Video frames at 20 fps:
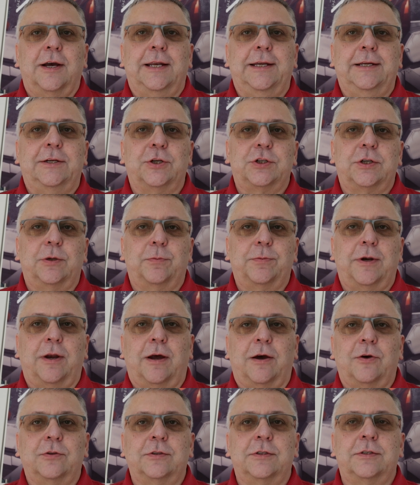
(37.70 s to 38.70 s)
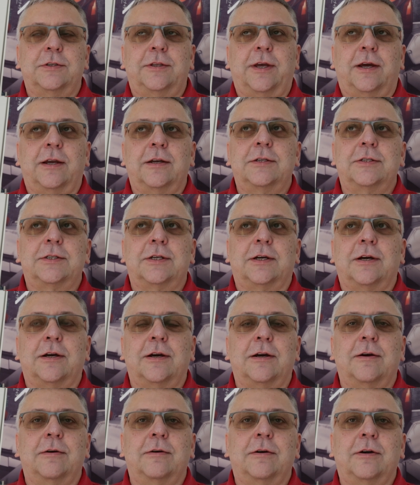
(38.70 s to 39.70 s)
leadership clowns that
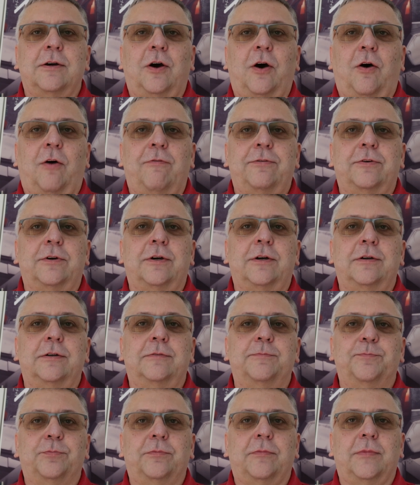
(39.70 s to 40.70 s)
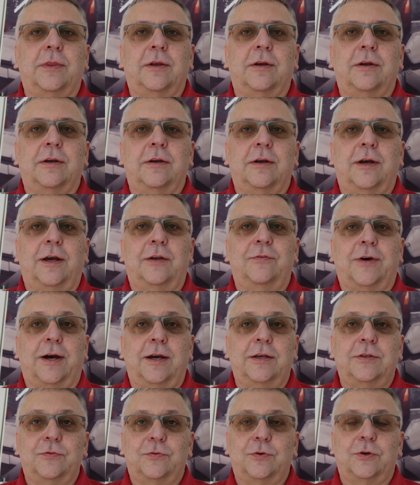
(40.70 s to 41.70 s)
offer
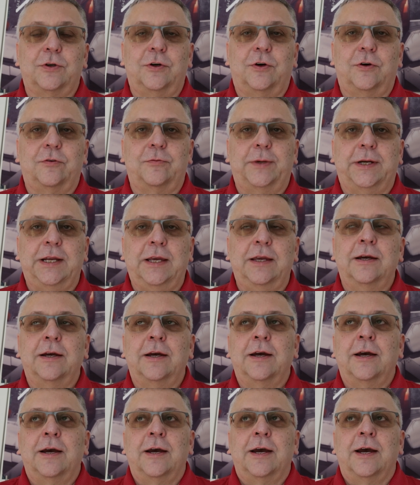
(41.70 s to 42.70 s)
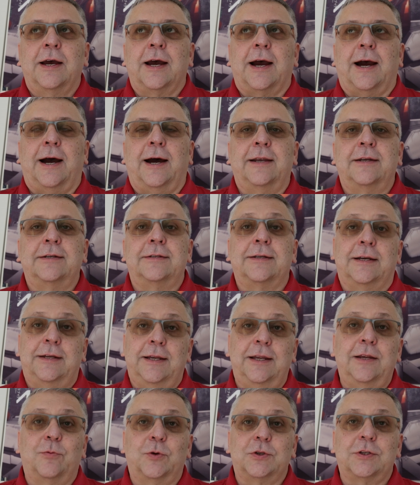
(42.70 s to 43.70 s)
advice for a lot of money. And
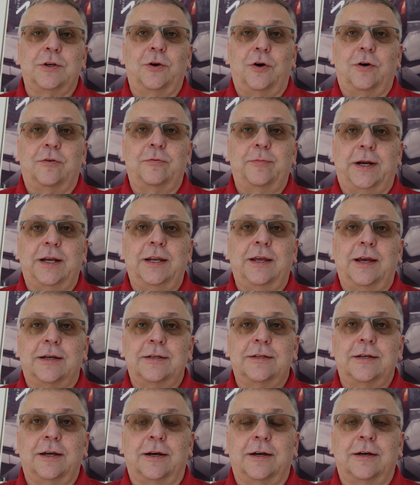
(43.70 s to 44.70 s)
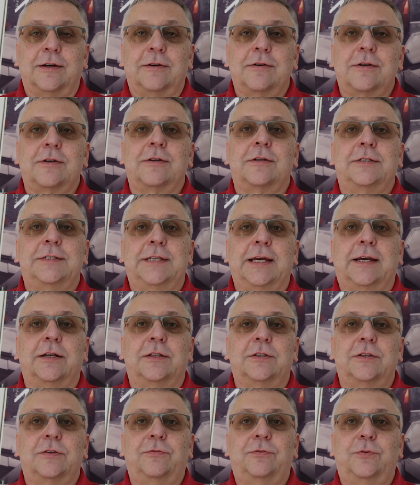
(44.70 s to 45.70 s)
indeed, it was a lot of money.
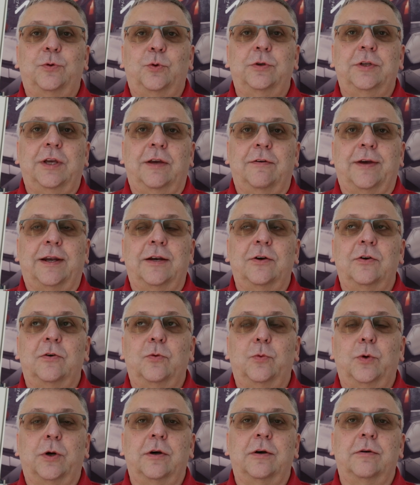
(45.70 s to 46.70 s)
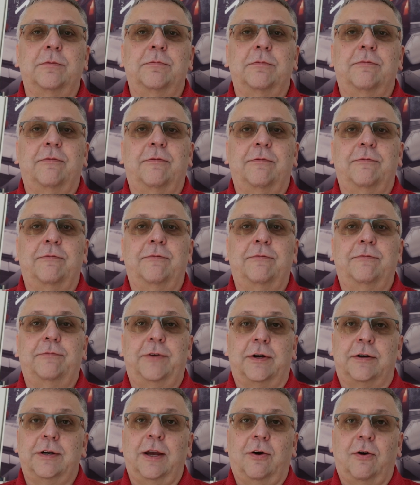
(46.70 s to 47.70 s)
Tickets for the event were
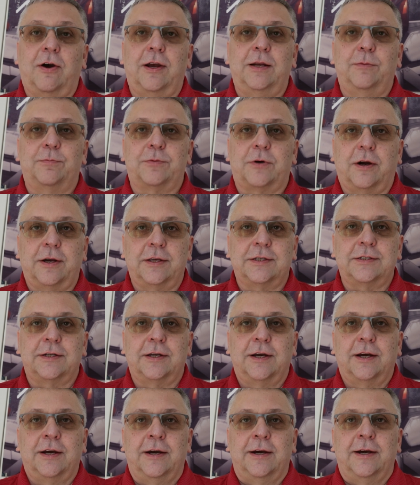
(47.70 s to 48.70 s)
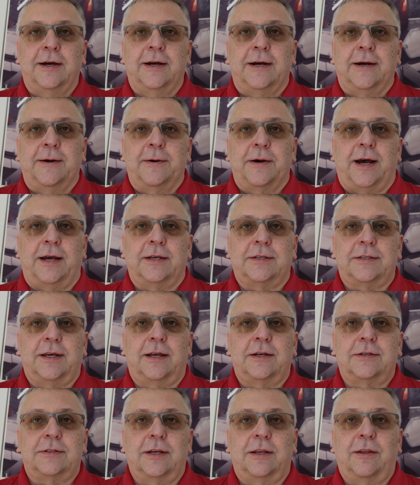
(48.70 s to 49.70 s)
very highly priced. I
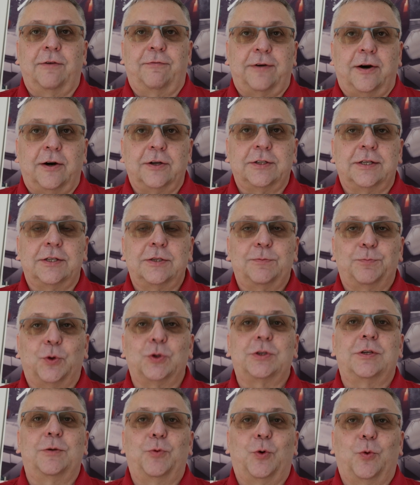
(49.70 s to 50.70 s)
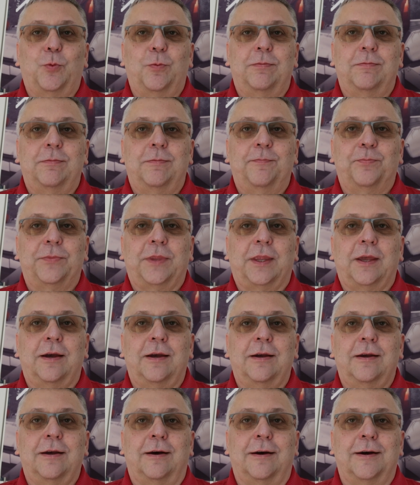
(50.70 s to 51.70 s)
sat the farthest possible
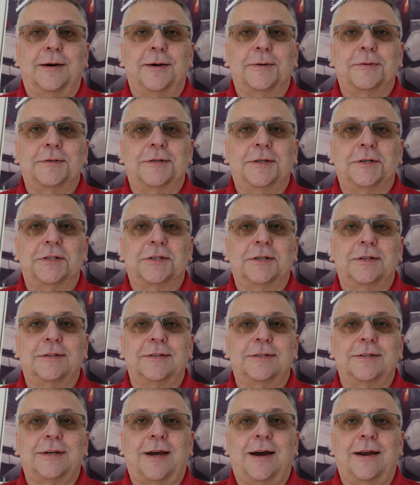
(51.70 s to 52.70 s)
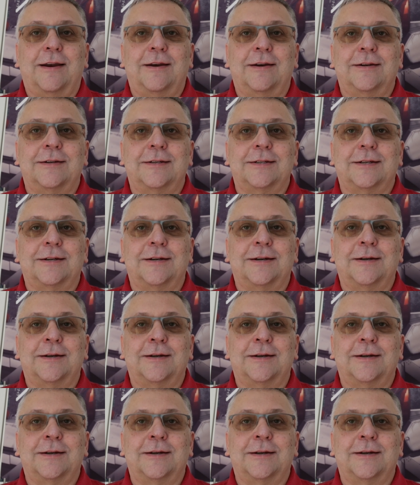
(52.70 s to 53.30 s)
distance and